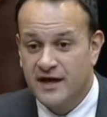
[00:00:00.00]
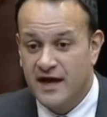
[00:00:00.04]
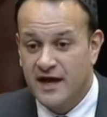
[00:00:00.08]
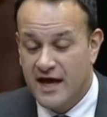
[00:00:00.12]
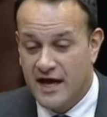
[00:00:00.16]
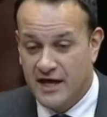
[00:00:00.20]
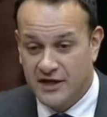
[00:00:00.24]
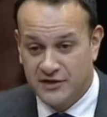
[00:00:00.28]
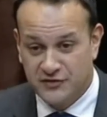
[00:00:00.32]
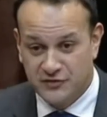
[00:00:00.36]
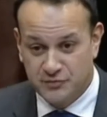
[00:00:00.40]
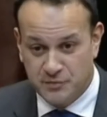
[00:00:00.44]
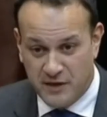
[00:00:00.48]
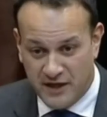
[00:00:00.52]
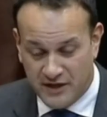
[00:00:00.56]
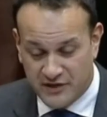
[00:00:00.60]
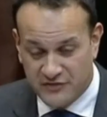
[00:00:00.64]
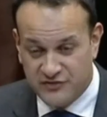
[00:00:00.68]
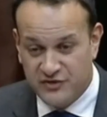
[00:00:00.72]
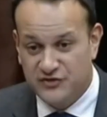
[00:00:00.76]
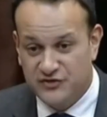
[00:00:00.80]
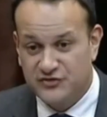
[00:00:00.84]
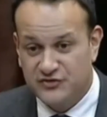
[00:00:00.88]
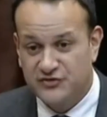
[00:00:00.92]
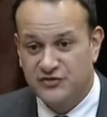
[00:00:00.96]
And
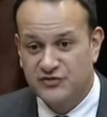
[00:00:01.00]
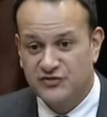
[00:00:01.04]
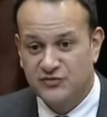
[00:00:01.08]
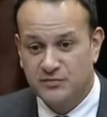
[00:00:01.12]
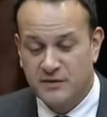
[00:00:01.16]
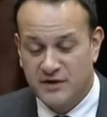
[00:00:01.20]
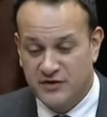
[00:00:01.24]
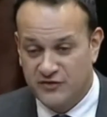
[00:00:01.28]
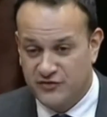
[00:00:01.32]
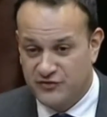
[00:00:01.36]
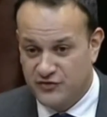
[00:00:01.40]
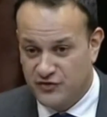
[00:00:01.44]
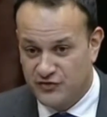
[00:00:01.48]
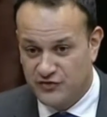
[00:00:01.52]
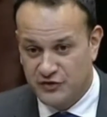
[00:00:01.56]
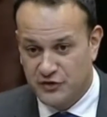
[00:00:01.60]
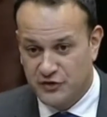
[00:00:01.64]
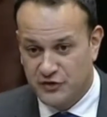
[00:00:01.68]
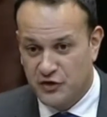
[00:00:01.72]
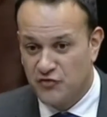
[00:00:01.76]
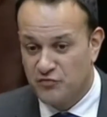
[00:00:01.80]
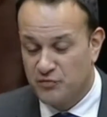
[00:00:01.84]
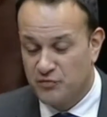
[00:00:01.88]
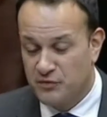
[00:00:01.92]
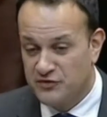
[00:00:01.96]
politicians, ministers and
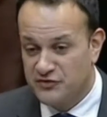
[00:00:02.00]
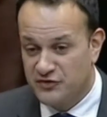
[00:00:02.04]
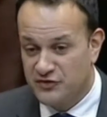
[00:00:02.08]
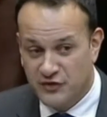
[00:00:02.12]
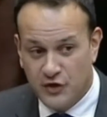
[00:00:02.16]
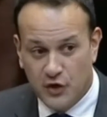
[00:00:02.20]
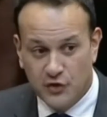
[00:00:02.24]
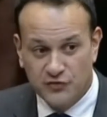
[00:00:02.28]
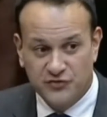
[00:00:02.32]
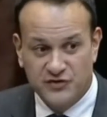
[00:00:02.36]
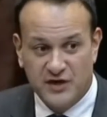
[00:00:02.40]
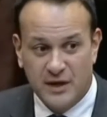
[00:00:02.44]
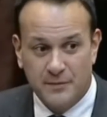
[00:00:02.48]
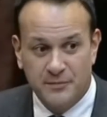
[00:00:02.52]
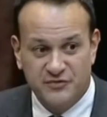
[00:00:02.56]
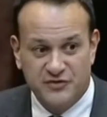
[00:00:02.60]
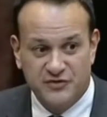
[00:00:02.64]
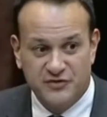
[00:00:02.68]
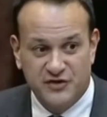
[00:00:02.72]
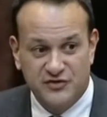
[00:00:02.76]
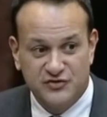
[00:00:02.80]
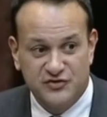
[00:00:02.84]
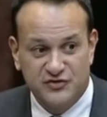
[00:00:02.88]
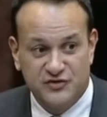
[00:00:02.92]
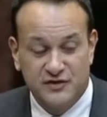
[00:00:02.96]
government and those in
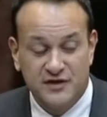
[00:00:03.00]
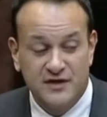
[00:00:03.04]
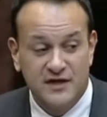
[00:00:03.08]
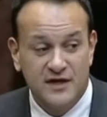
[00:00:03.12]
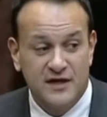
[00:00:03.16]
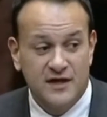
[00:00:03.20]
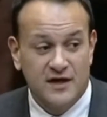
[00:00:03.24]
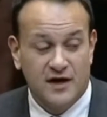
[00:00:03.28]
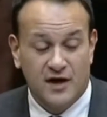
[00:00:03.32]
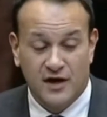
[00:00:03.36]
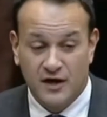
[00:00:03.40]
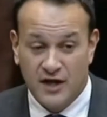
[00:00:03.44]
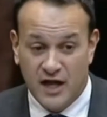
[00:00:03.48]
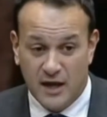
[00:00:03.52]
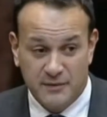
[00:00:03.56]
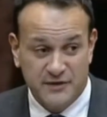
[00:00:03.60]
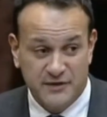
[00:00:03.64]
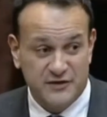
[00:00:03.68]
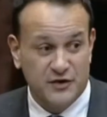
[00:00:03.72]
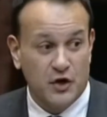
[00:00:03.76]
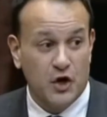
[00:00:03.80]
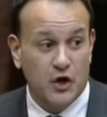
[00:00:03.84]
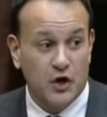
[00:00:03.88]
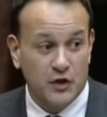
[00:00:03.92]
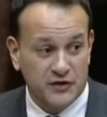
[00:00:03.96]
opposition are
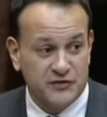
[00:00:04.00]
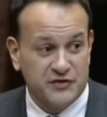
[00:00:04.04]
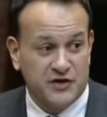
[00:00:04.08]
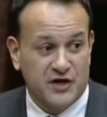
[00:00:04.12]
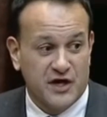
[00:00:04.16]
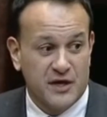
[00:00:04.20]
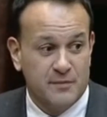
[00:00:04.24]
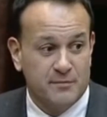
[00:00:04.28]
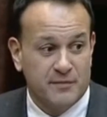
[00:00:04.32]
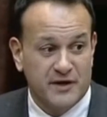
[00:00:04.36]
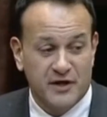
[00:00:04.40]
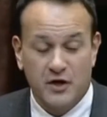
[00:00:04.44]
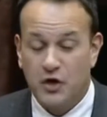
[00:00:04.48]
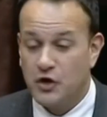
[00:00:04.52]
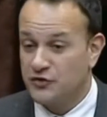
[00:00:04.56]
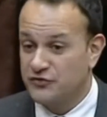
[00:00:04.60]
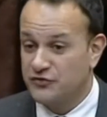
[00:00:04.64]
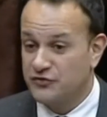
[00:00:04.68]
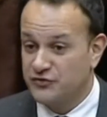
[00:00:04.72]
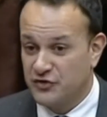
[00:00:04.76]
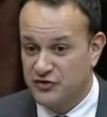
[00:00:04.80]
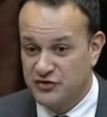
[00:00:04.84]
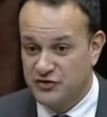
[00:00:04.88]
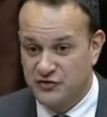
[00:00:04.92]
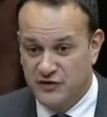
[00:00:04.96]
lobbied all the time by all
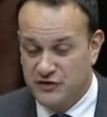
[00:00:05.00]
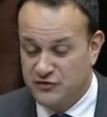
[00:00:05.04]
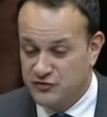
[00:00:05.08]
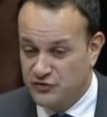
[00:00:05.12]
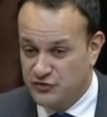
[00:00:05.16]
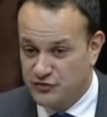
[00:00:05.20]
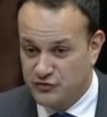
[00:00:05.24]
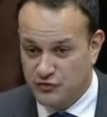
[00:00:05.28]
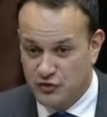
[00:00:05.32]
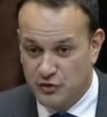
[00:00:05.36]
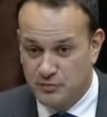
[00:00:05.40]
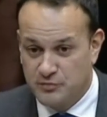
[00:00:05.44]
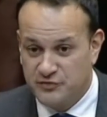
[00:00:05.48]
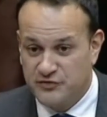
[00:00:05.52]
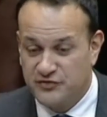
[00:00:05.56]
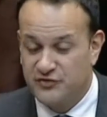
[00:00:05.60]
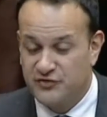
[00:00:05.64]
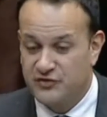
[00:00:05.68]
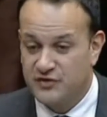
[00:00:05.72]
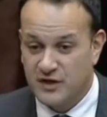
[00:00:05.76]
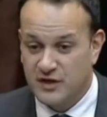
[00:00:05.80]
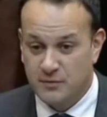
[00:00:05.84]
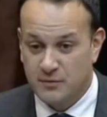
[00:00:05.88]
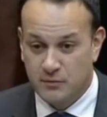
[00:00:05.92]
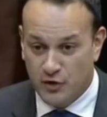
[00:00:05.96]
sorts of interest
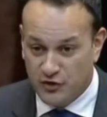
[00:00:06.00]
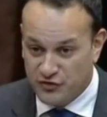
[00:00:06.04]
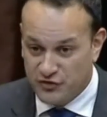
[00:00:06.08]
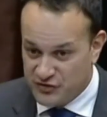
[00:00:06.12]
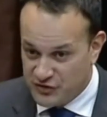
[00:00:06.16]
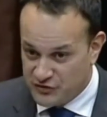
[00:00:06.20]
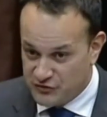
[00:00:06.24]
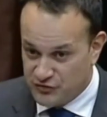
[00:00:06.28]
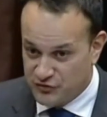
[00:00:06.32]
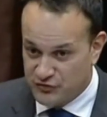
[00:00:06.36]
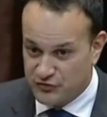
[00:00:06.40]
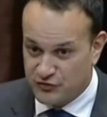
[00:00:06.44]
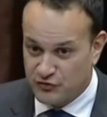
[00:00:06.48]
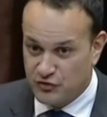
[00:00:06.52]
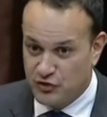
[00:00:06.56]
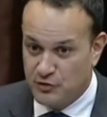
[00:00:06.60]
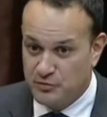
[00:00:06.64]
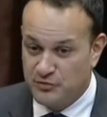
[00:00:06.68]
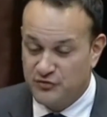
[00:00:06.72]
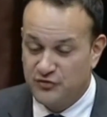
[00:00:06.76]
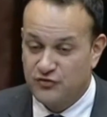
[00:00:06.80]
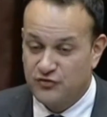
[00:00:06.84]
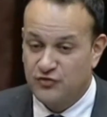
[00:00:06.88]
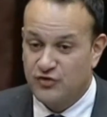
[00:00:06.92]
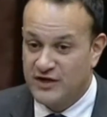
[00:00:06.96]
groups, commercial interest
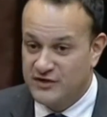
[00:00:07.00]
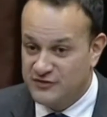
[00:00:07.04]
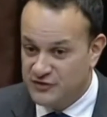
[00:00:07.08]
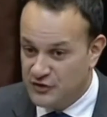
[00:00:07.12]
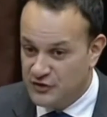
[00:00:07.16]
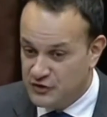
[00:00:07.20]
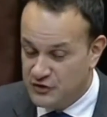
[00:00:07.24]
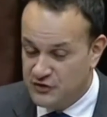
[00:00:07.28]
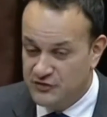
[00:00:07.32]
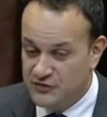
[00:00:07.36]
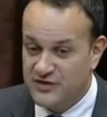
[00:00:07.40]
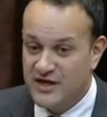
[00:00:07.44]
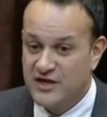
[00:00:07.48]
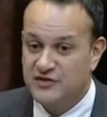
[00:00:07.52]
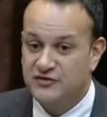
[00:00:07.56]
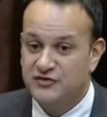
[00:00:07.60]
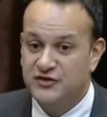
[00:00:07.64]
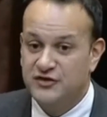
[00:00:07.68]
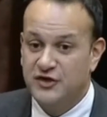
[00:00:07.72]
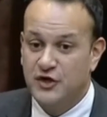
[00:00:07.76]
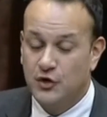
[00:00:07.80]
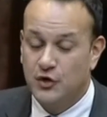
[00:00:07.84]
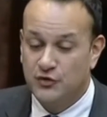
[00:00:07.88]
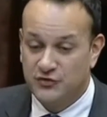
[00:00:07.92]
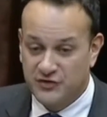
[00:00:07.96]
groups, trade unions,
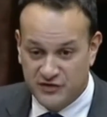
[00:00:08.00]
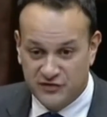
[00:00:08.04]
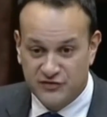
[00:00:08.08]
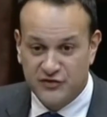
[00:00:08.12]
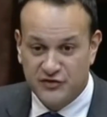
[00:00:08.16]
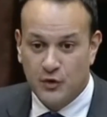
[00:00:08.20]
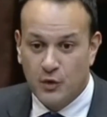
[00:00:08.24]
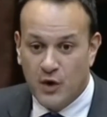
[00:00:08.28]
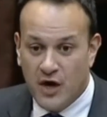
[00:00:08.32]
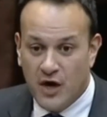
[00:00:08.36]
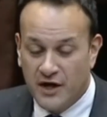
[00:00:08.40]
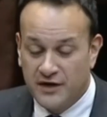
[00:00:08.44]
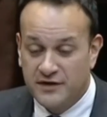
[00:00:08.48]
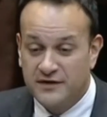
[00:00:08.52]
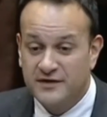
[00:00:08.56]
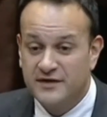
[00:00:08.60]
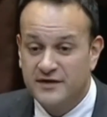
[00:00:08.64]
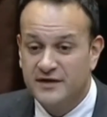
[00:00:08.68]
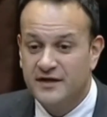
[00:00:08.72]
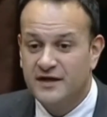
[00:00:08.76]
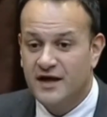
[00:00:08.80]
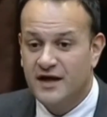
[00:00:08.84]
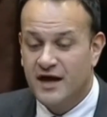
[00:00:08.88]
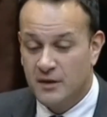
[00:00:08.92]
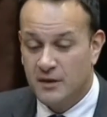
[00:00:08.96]
NGOs and so on.
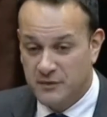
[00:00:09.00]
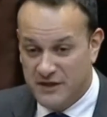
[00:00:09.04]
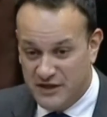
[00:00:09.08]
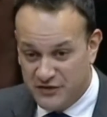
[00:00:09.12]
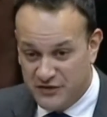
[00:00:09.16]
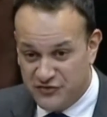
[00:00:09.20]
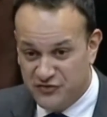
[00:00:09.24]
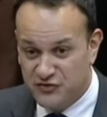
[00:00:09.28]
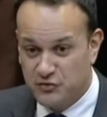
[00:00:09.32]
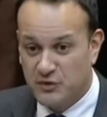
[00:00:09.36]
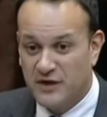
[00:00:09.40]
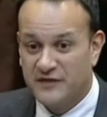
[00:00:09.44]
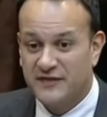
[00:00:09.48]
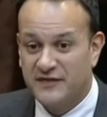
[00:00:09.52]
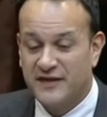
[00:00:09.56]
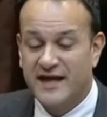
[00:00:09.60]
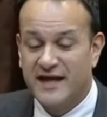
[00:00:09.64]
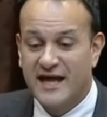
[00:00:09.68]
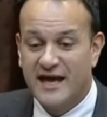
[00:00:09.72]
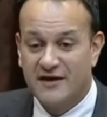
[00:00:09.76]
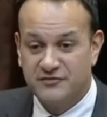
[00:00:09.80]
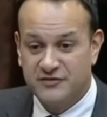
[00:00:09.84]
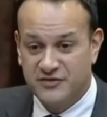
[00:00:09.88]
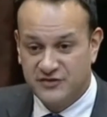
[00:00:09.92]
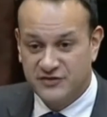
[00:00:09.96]
And we listen to what they
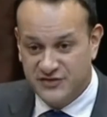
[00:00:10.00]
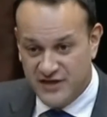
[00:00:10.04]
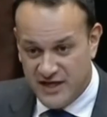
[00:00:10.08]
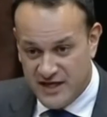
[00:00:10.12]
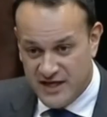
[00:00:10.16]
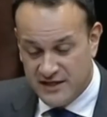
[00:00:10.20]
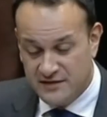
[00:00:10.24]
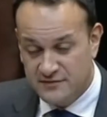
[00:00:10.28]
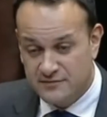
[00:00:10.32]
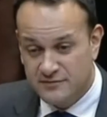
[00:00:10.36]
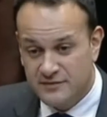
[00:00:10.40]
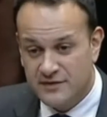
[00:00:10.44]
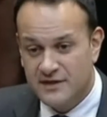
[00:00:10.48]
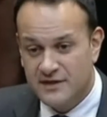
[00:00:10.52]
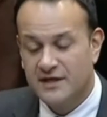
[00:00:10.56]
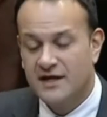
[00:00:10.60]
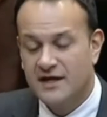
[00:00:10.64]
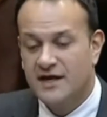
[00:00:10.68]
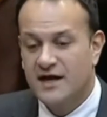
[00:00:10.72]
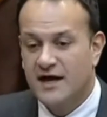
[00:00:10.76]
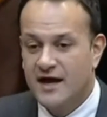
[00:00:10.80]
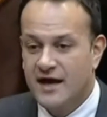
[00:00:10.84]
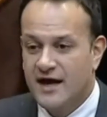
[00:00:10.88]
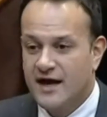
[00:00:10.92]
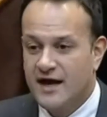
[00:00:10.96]
have to say
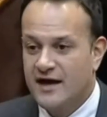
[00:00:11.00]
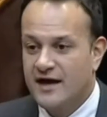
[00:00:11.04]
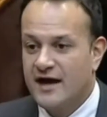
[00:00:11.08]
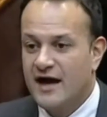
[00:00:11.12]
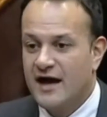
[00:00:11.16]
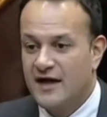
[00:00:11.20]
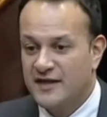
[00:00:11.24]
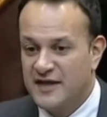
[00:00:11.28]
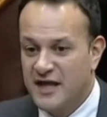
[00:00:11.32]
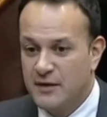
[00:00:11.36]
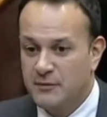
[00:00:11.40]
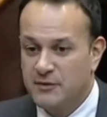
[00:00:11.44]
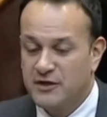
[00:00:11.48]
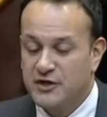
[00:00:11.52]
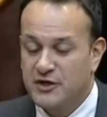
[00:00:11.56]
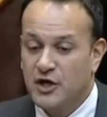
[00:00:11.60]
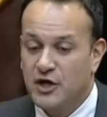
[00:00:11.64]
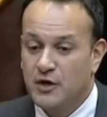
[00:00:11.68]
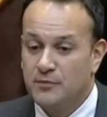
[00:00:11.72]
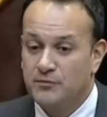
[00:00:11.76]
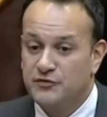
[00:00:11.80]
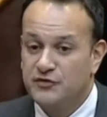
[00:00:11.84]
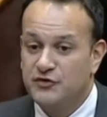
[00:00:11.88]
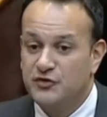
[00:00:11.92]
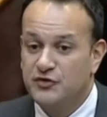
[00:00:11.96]
and then we
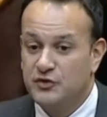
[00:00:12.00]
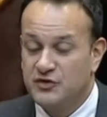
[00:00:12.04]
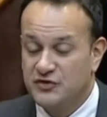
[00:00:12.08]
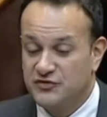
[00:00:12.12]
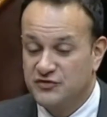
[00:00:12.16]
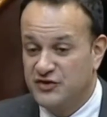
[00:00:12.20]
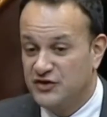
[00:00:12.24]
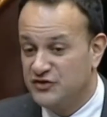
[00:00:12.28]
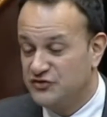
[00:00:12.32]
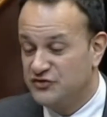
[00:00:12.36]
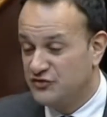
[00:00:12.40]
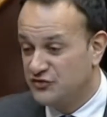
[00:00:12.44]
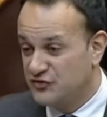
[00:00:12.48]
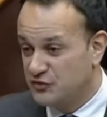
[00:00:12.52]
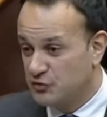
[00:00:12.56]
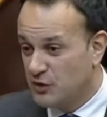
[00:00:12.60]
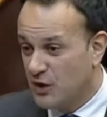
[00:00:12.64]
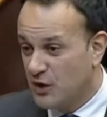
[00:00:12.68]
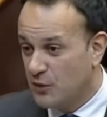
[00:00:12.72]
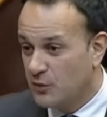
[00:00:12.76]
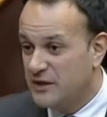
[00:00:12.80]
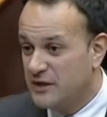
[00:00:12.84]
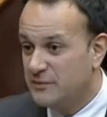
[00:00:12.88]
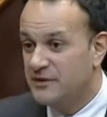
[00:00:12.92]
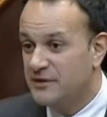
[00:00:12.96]
come to decisions to
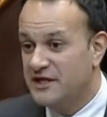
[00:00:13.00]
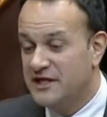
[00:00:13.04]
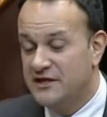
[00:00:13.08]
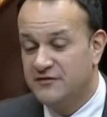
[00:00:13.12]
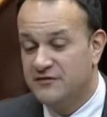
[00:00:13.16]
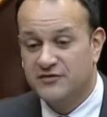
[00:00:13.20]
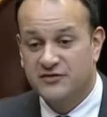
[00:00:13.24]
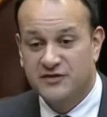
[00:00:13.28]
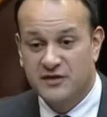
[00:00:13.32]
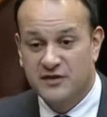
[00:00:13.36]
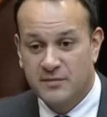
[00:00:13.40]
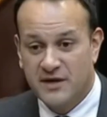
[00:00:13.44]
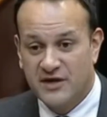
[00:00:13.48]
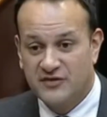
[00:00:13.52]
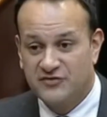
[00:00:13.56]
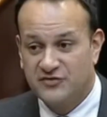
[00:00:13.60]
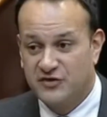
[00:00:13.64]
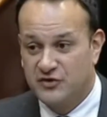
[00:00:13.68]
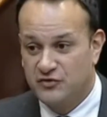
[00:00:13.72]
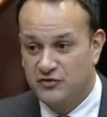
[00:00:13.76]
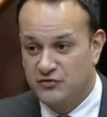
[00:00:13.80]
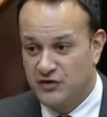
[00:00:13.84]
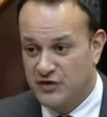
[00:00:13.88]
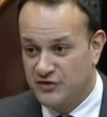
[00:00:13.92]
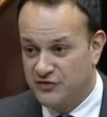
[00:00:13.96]
what we believe is in the best
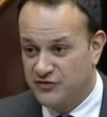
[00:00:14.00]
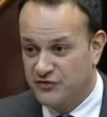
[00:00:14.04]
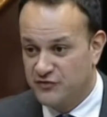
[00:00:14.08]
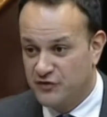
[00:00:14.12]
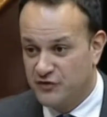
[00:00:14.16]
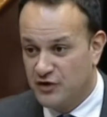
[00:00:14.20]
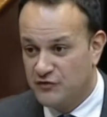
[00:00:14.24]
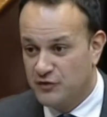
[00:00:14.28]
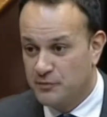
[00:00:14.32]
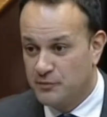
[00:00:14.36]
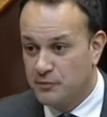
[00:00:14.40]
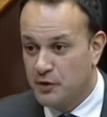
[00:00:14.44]
interests of the